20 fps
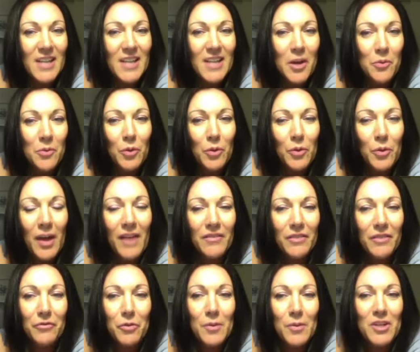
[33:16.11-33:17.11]
Um, we will have
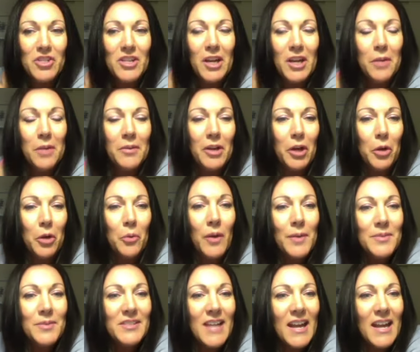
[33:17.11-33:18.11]
information coming on our
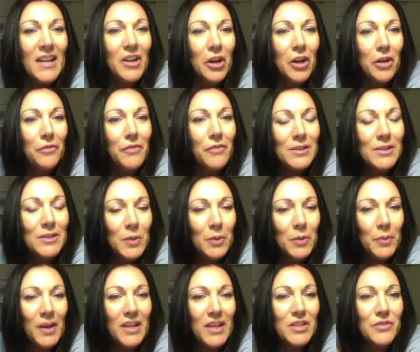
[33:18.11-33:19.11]
website and on our Facebook
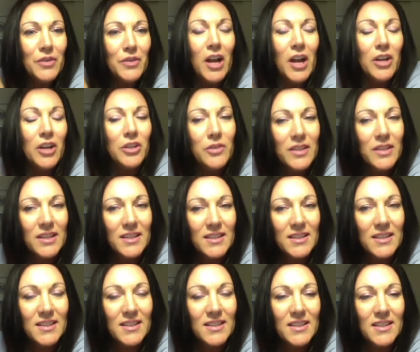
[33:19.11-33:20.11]
page for how you
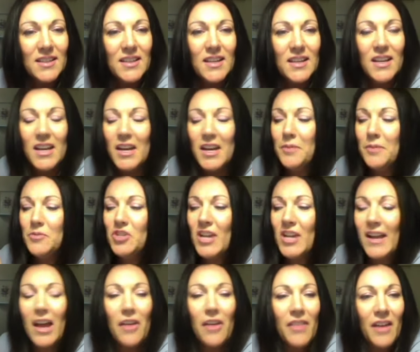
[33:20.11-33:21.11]
can um,
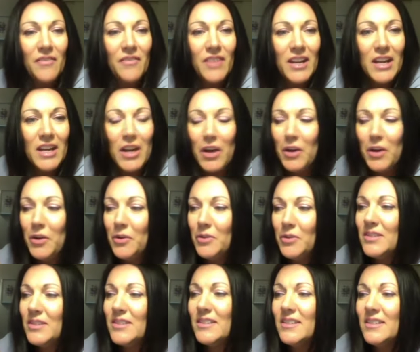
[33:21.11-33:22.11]
check out that
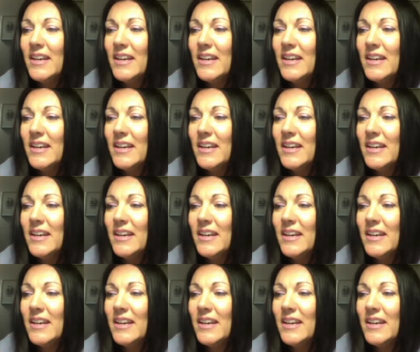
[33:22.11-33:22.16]
video.